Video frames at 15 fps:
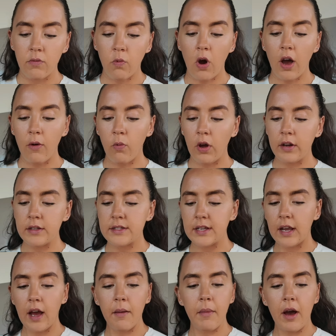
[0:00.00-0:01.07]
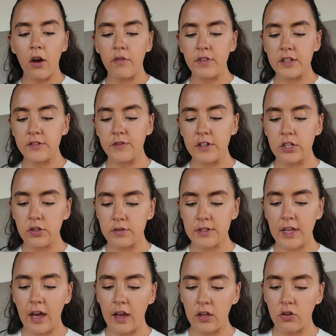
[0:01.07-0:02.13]
what I want to come out of these videos,
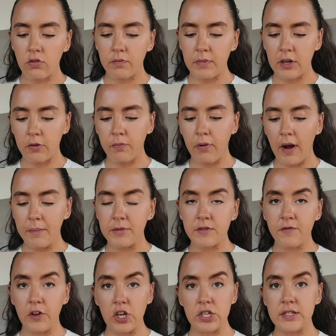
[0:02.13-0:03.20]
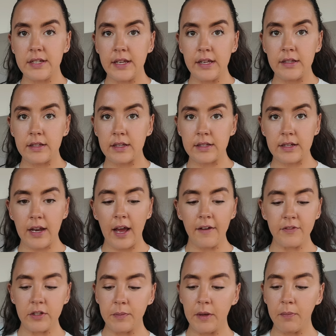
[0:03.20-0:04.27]
that your meal prep, firstly, doesn't
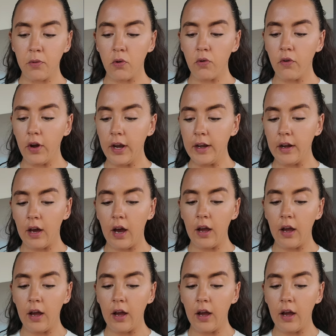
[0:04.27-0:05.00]
have to be boring.